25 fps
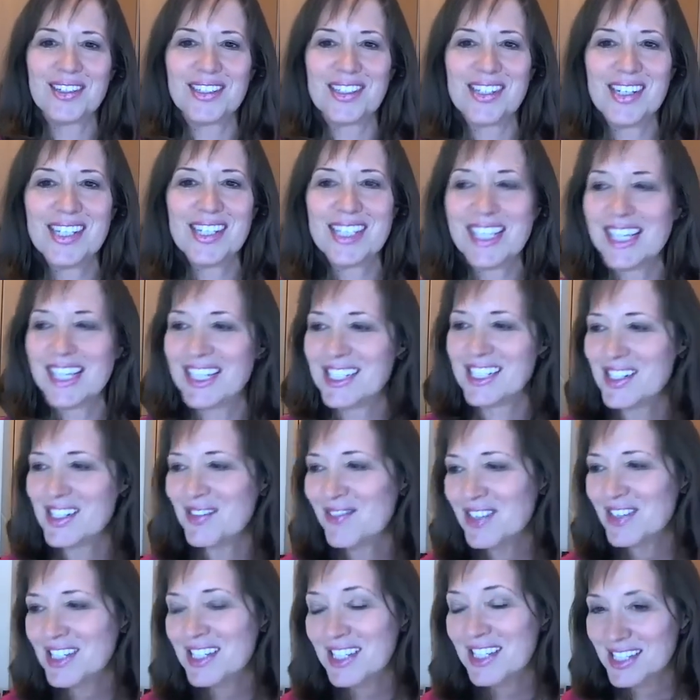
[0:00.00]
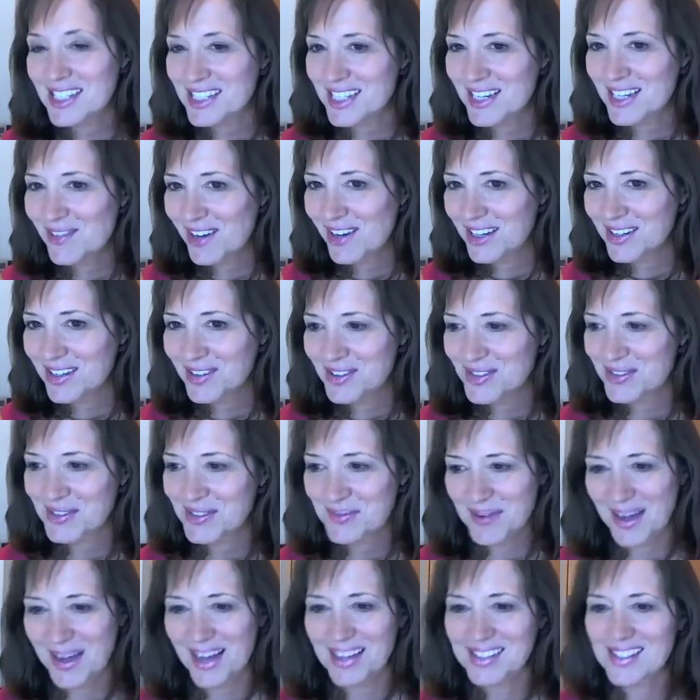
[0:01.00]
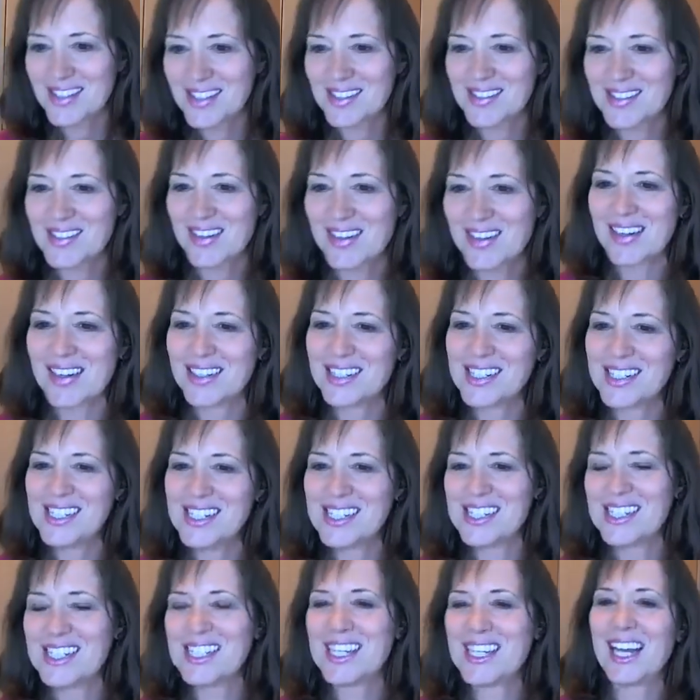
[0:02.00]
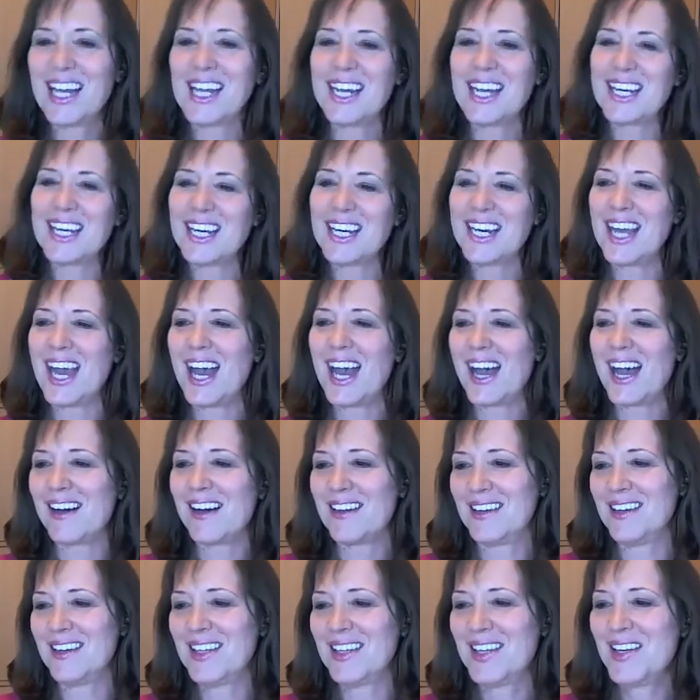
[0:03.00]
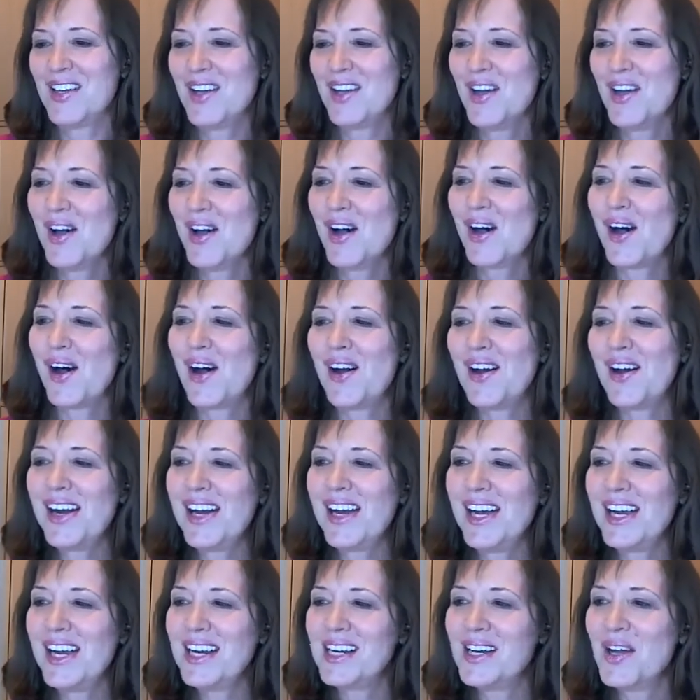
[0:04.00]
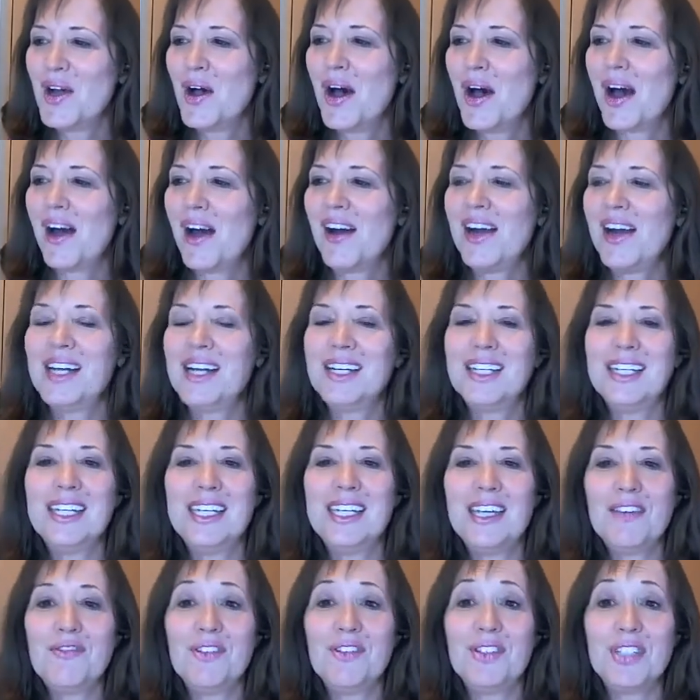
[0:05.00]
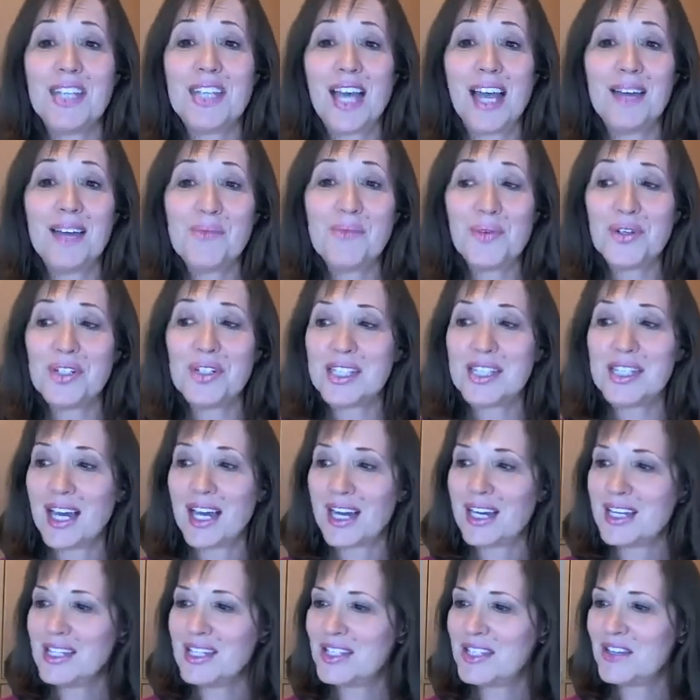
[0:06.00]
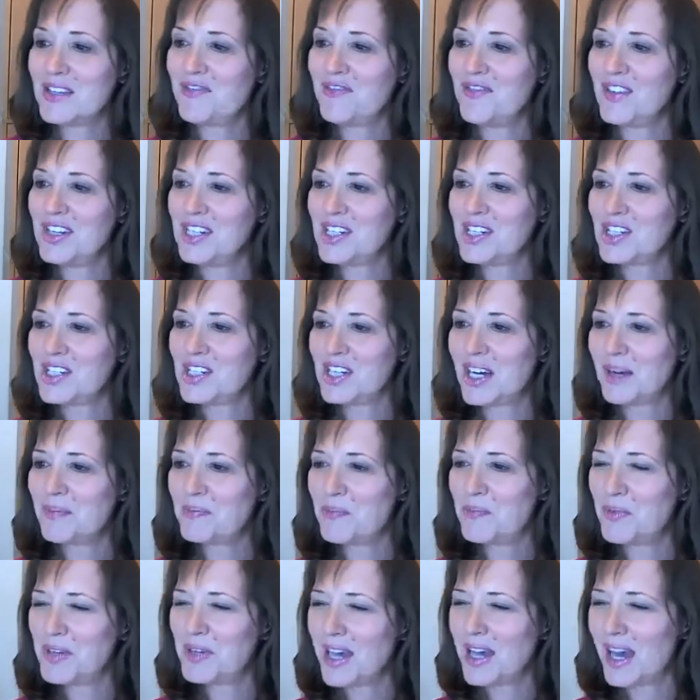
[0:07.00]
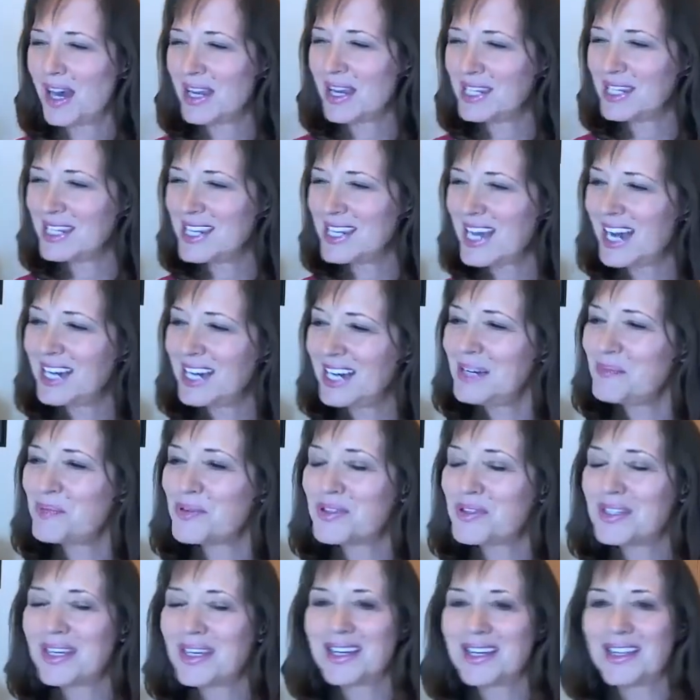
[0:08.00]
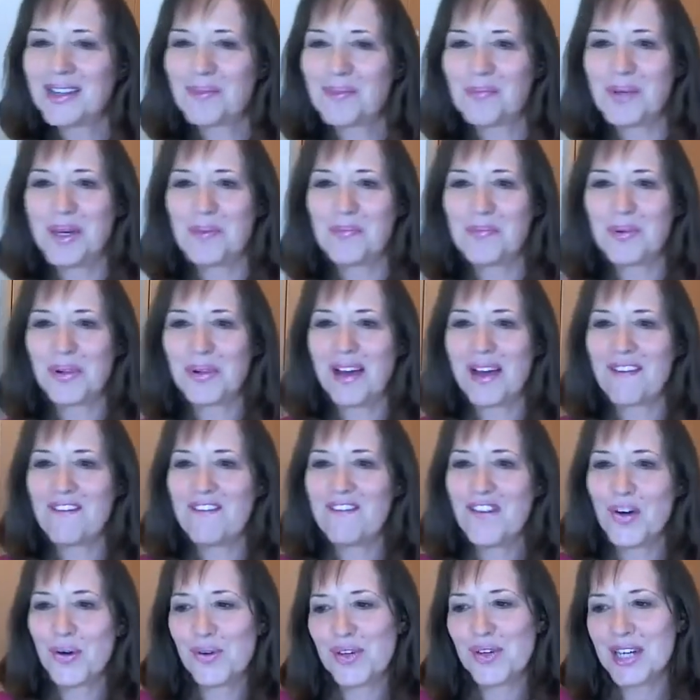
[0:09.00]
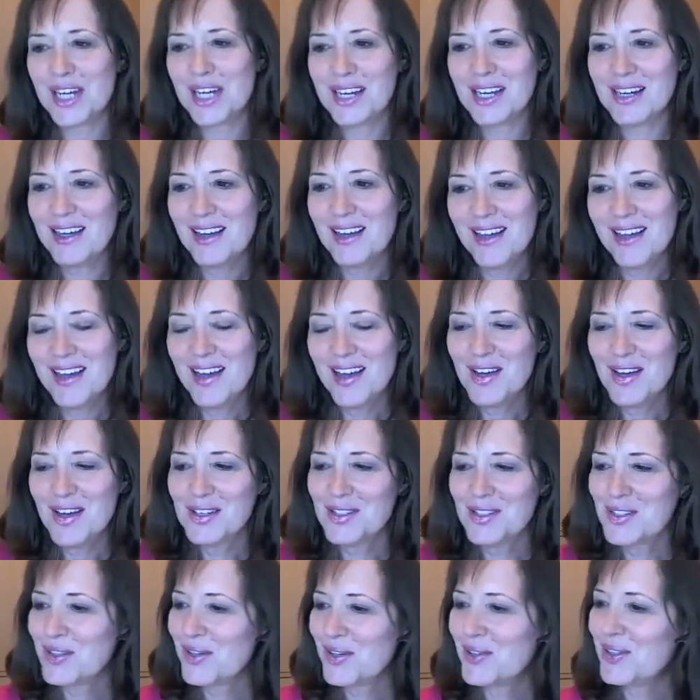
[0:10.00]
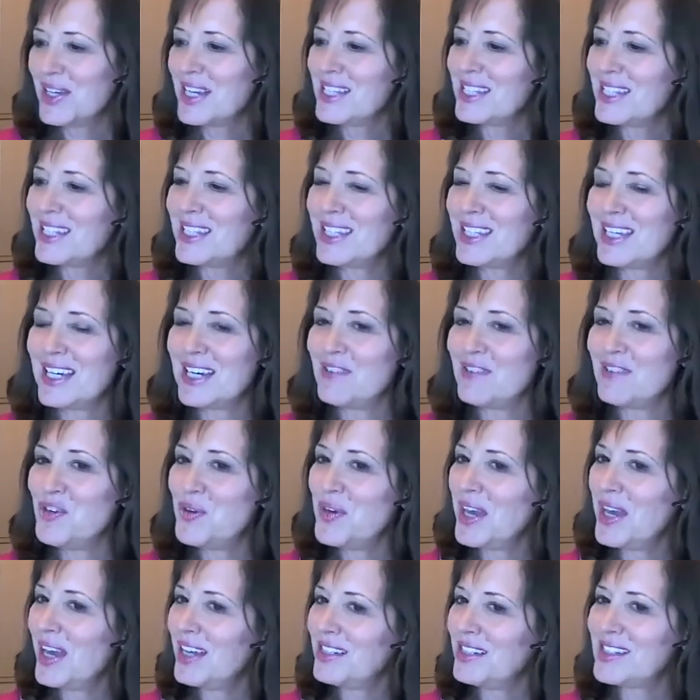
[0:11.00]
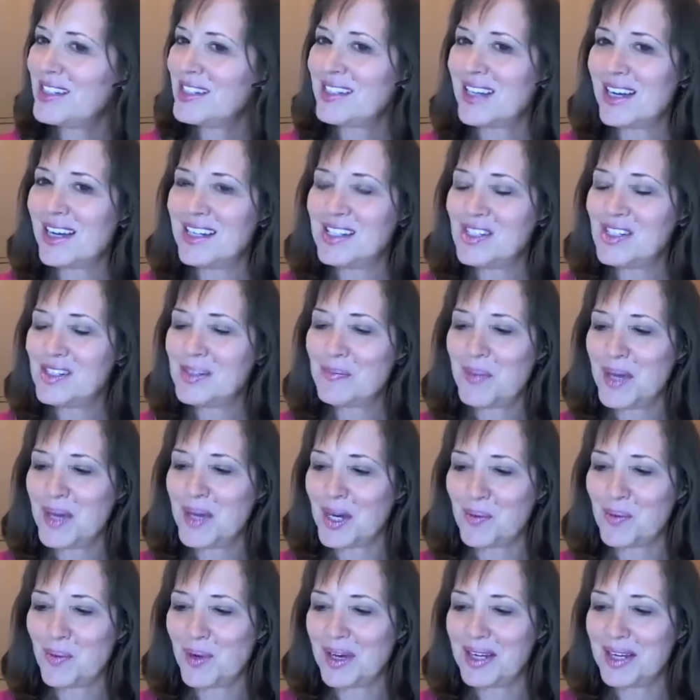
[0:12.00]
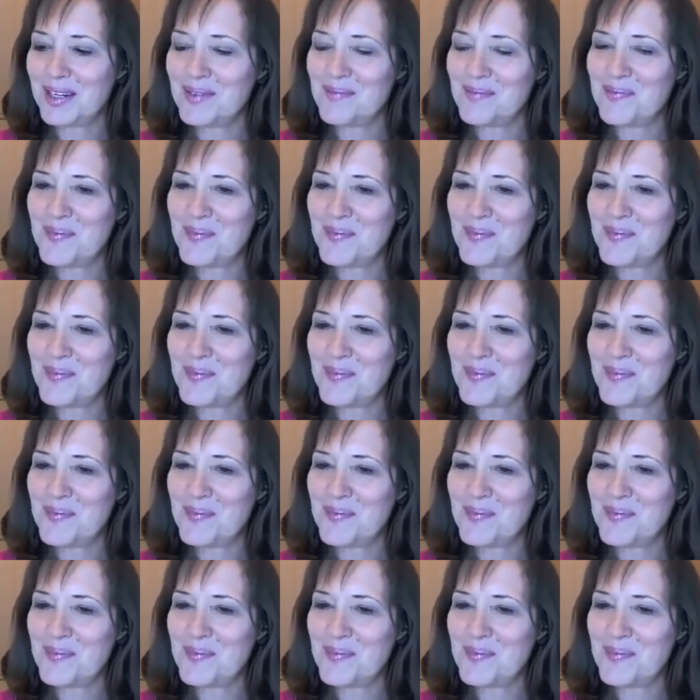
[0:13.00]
She's in. She wants to see what your responses are. She's checking it out. All right. I'm going to give you 10 more seconds to finish up. We got 90% of the people have voted. So let's see. If you can't decide, just pick one.